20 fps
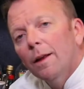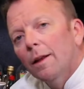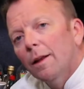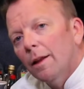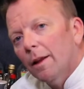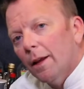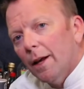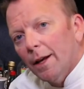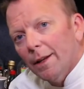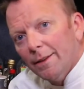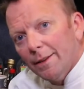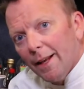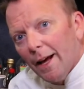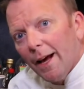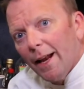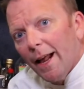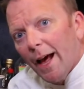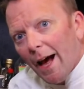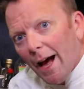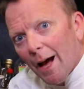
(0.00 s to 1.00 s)
Let
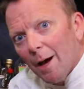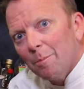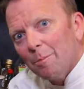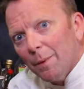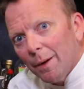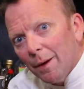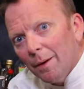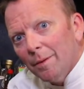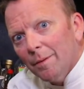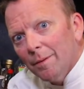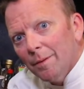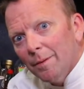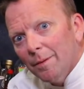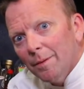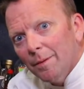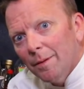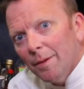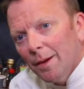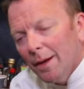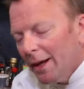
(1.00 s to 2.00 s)
that happen.
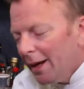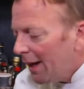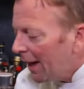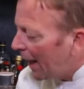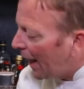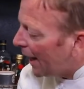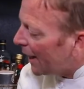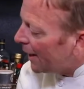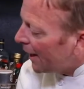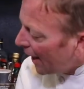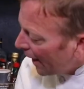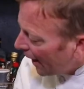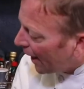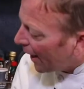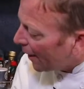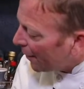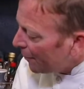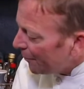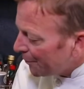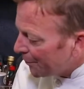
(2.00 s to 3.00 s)
And
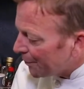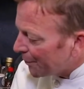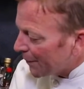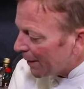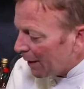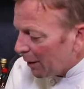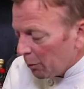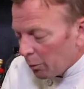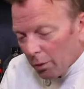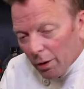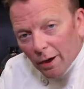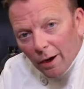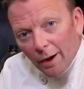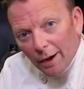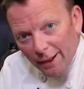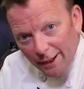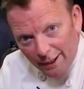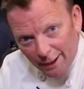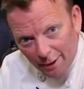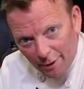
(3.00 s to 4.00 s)
then we're going
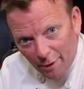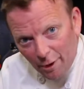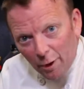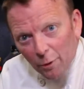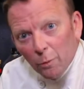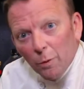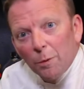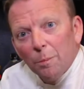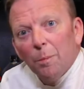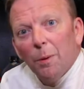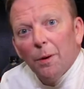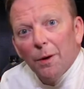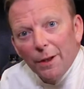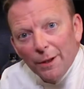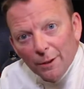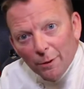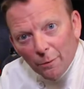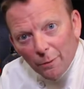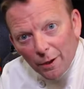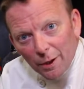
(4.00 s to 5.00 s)
to get on with putting
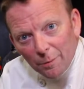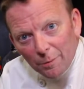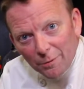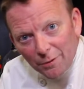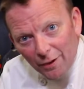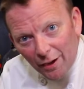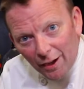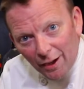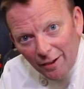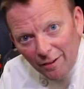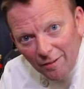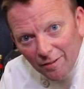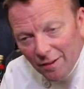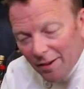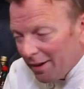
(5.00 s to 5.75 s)
the ribs in